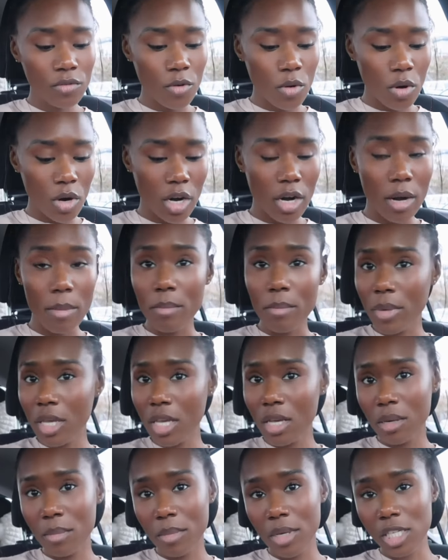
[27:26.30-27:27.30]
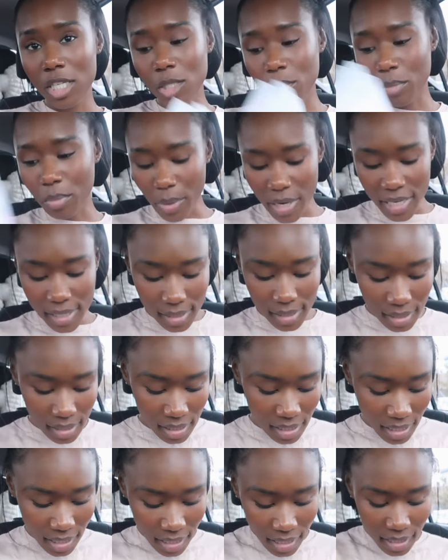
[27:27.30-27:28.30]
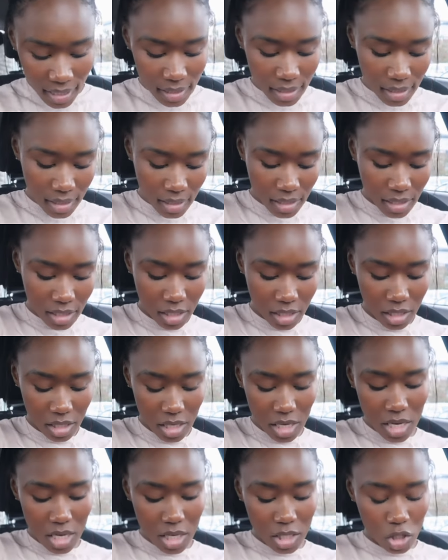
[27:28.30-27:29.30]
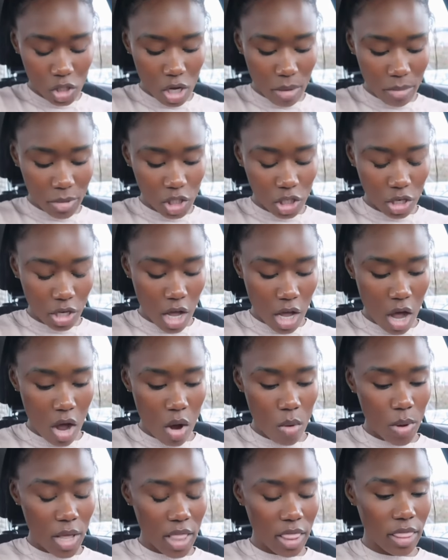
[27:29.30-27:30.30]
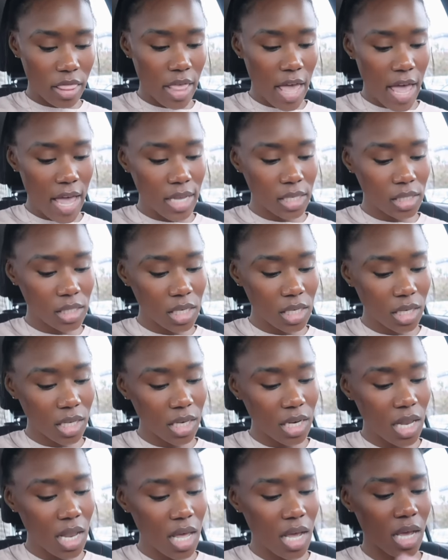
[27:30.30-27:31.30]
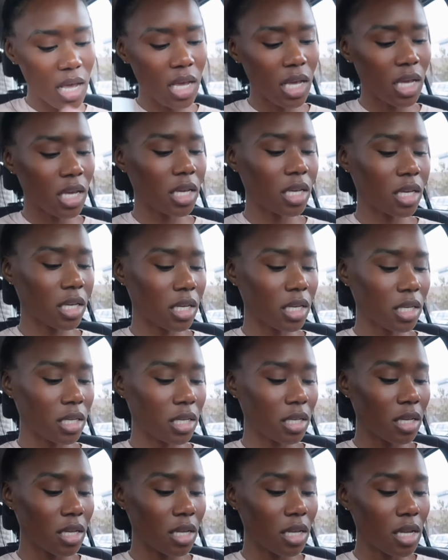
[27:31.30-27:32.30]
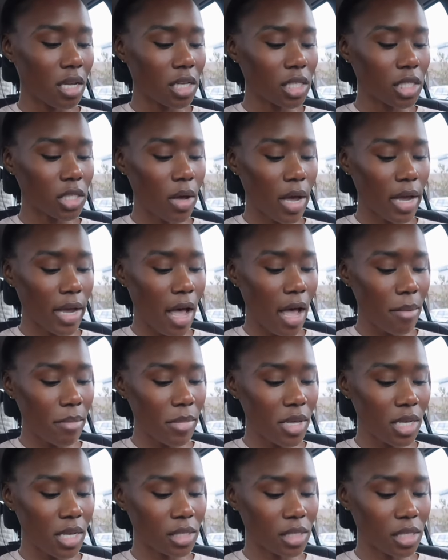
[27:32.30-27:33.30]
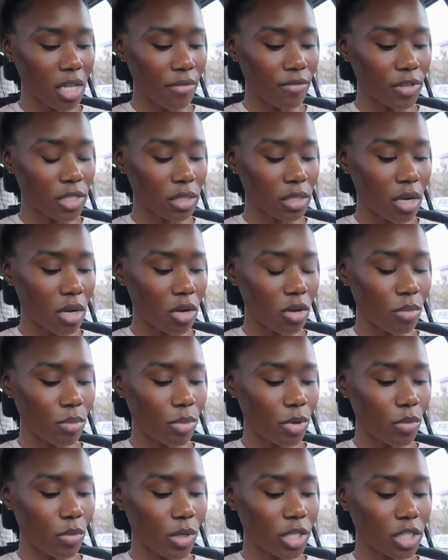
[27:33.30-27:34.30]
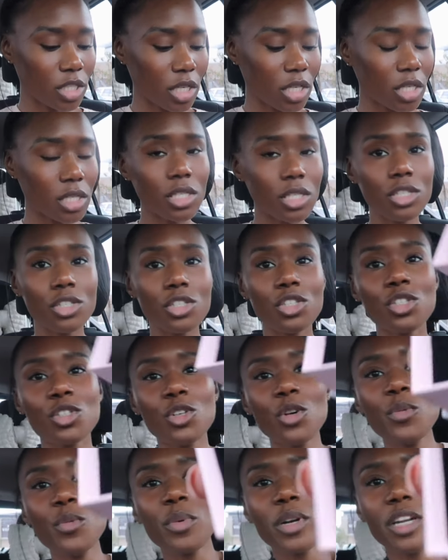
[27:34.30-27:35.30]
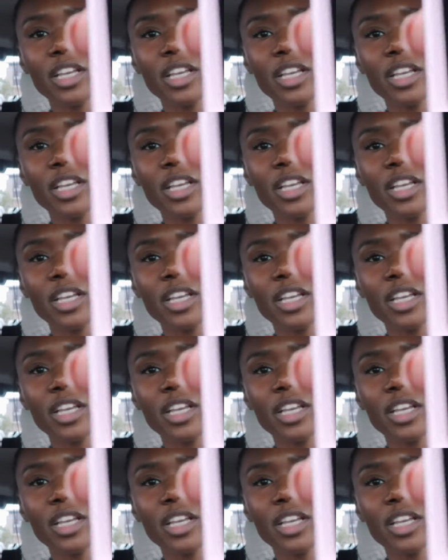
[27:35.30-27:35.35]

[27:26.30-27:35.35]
for me and Mia's bracelets, so I'm gonna show y'all what that is looking like. So I got me a stethoscope, which is super